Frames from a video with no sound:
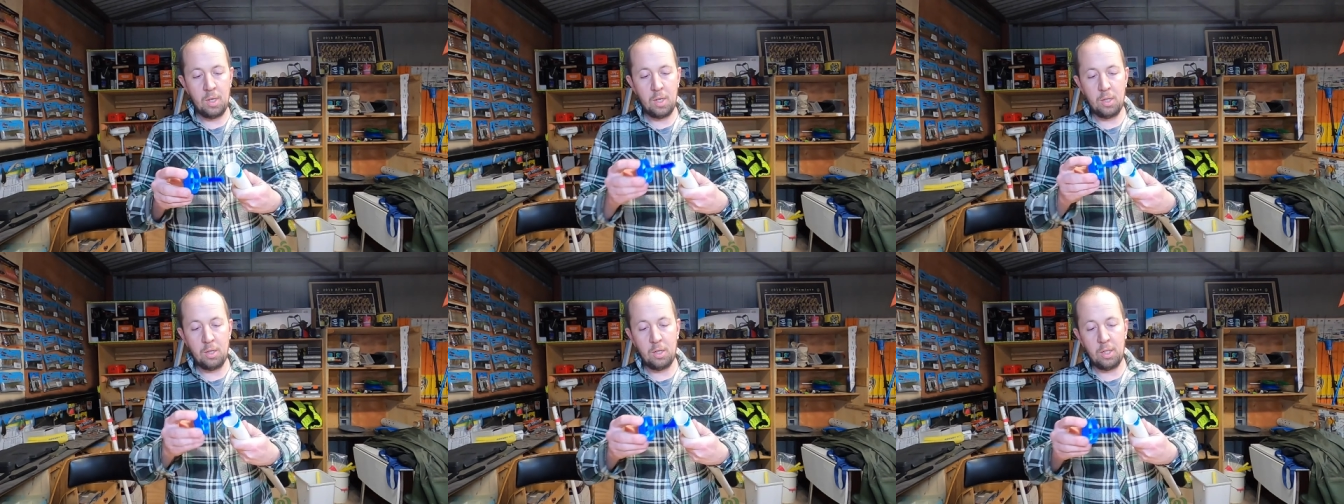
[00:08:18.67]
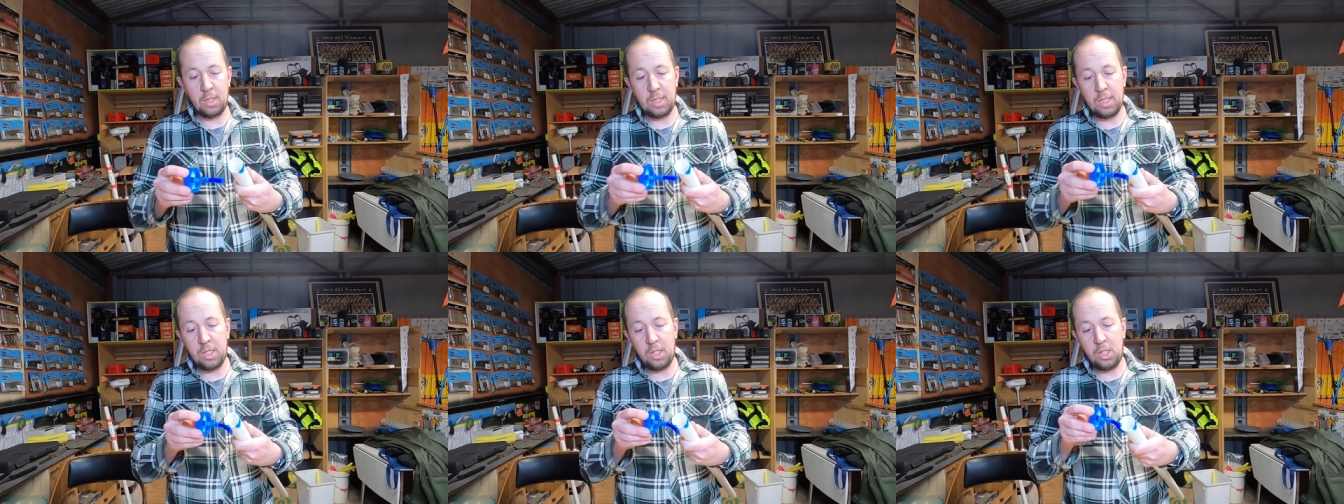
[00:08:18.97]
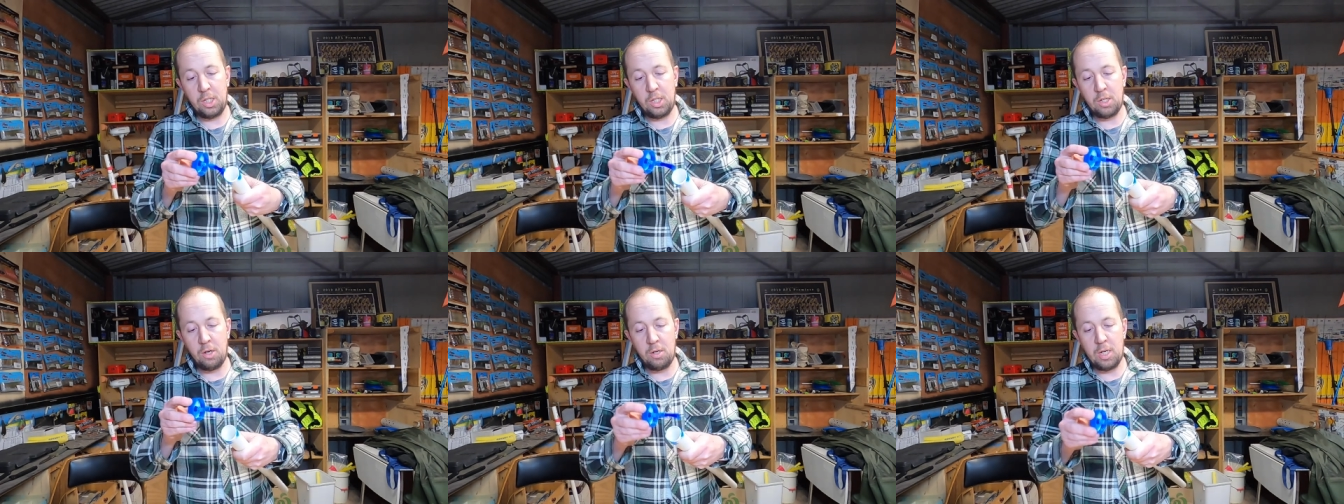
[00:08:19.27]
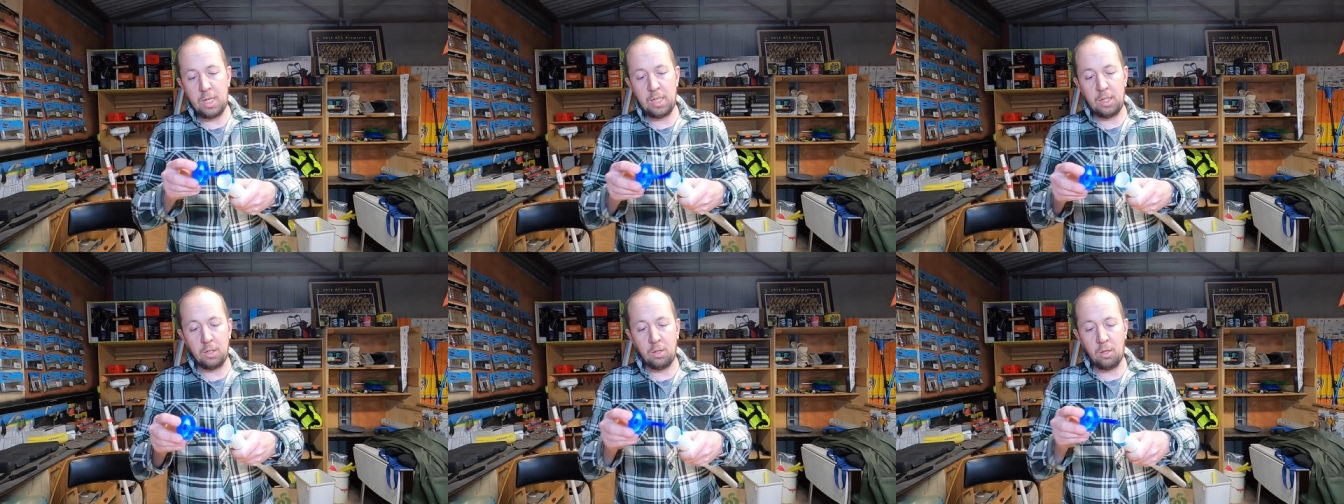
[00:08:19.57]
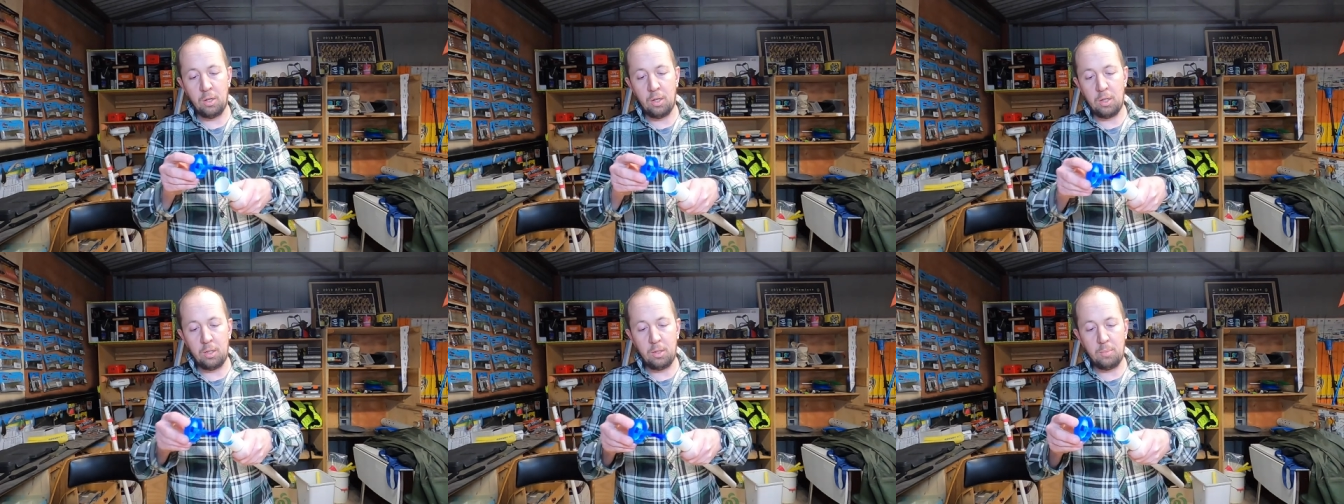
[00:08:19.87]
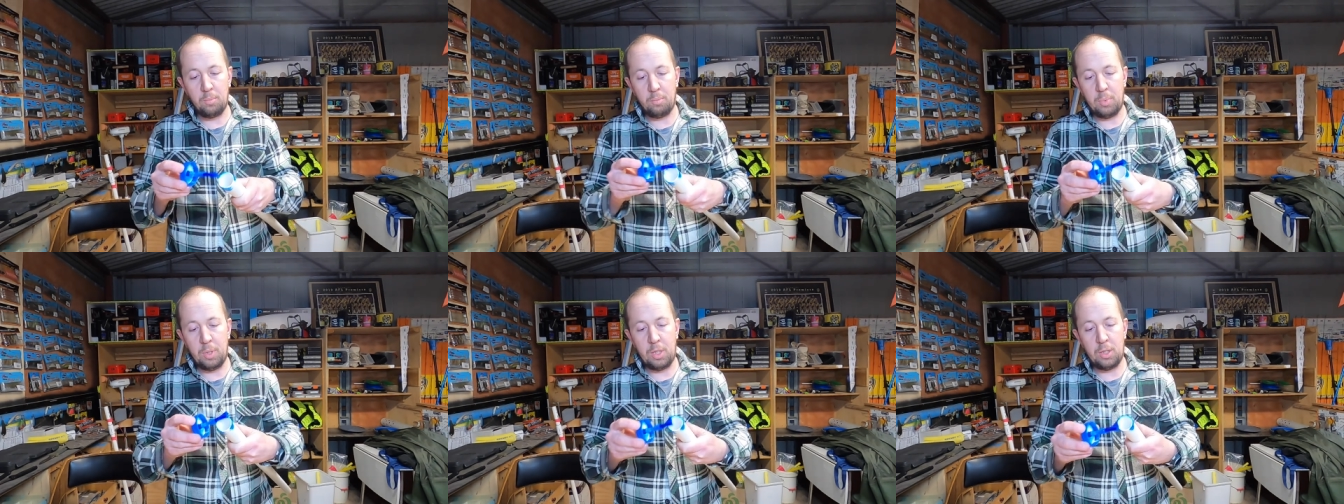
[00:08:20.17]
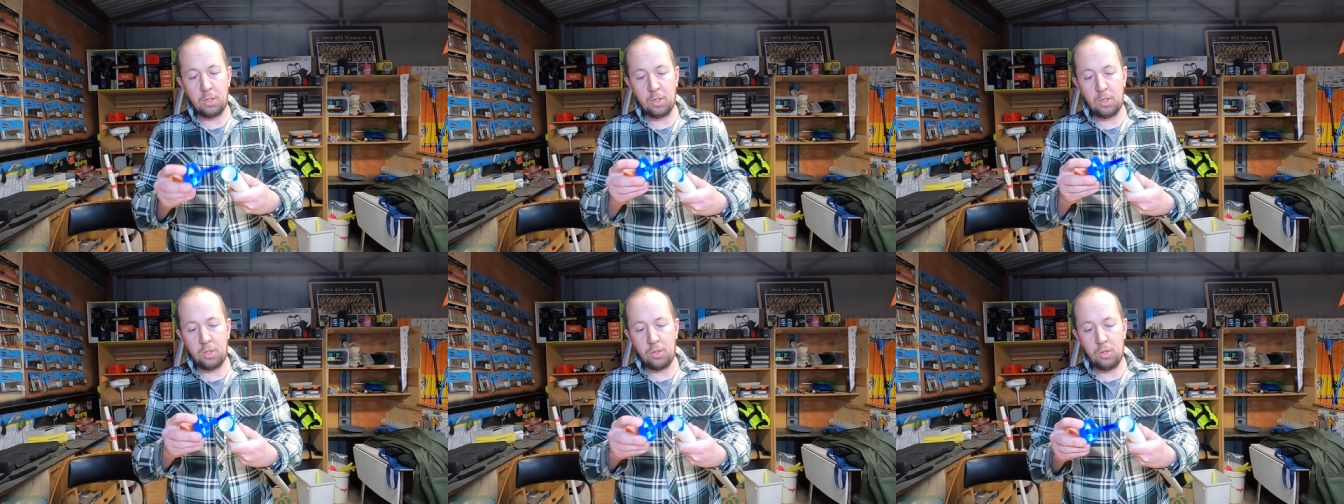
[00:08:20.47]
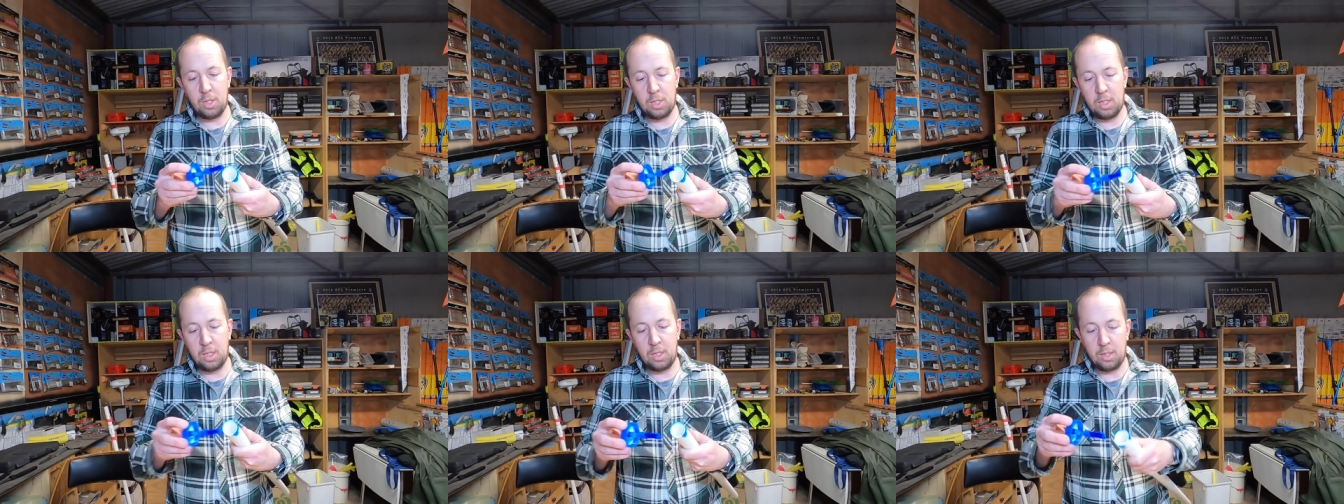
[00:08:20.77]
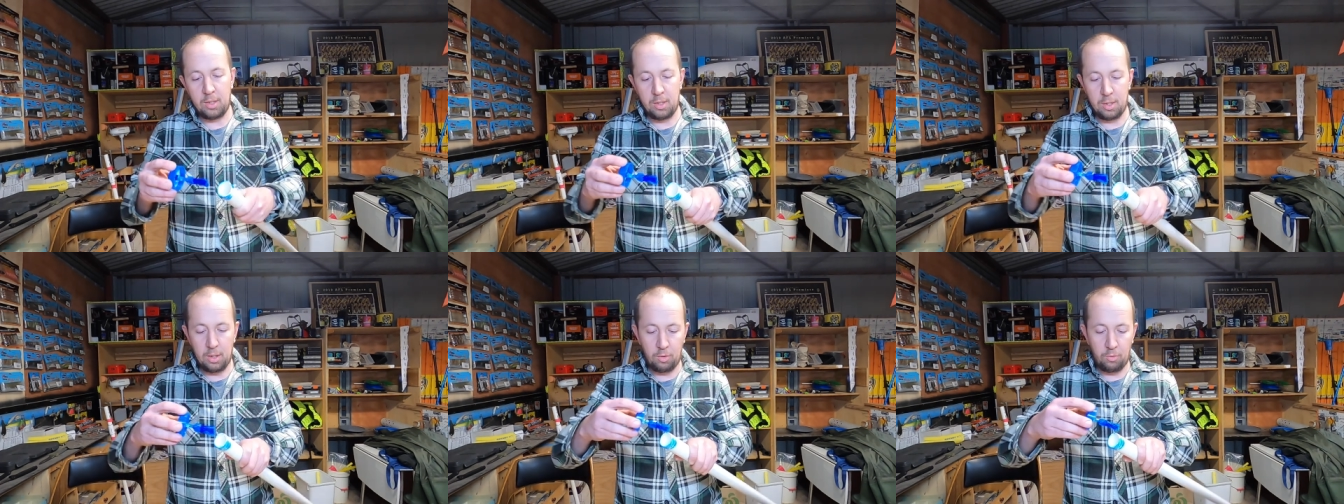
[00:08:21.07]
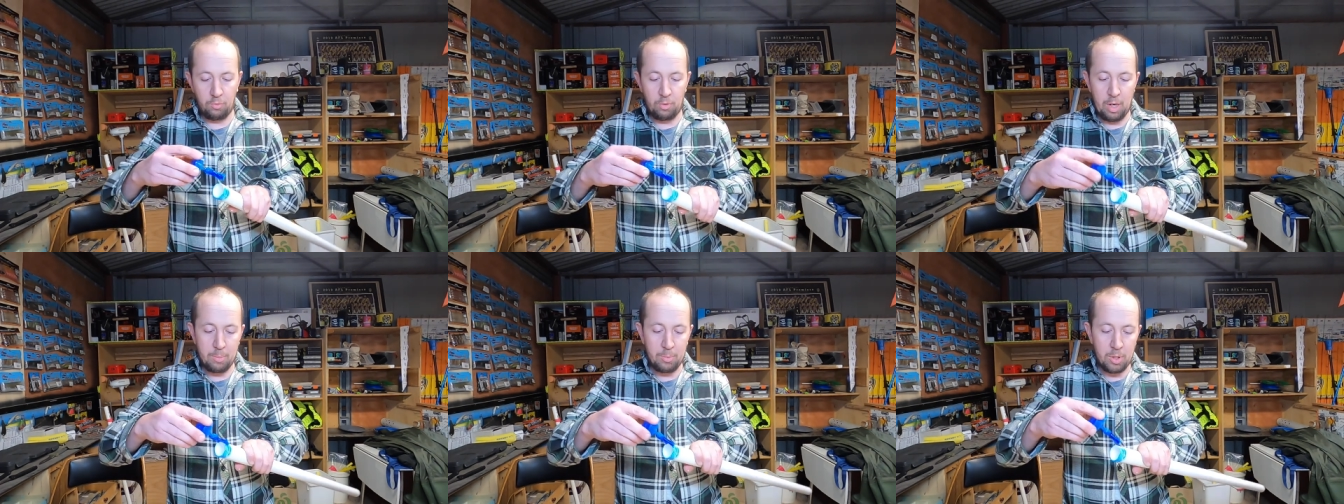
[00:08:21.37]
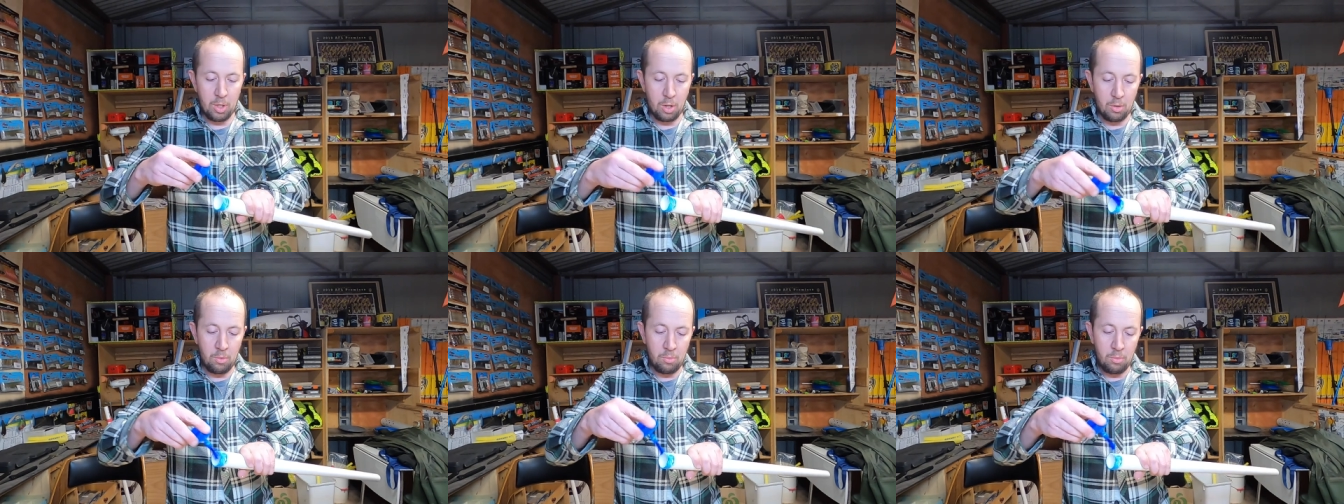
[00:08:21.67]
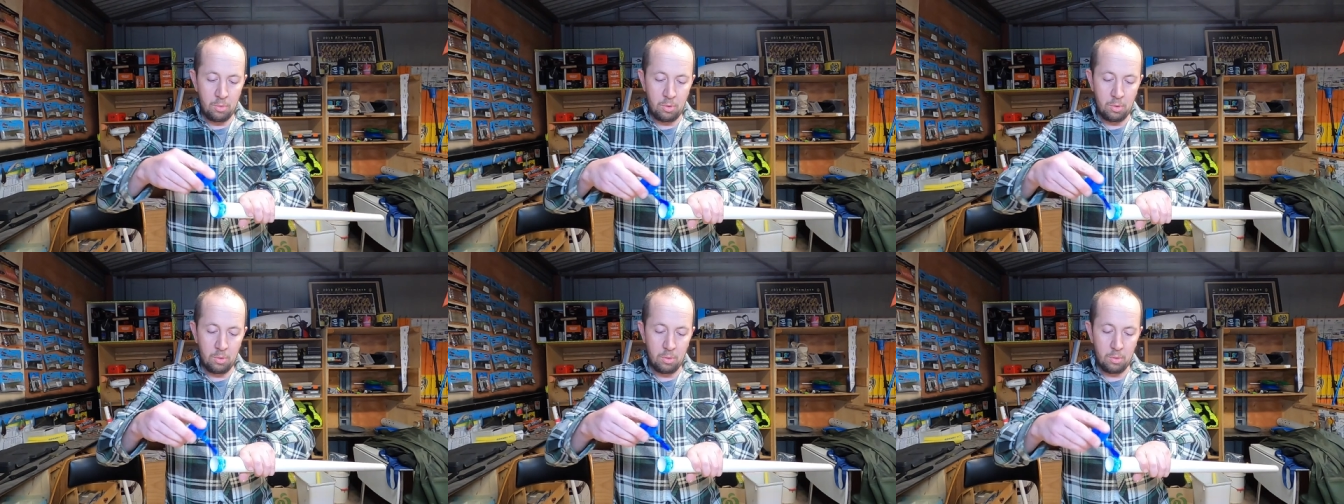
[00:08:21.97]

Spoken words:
And like I said, you don't need a lot, because as soon as this grabs hold,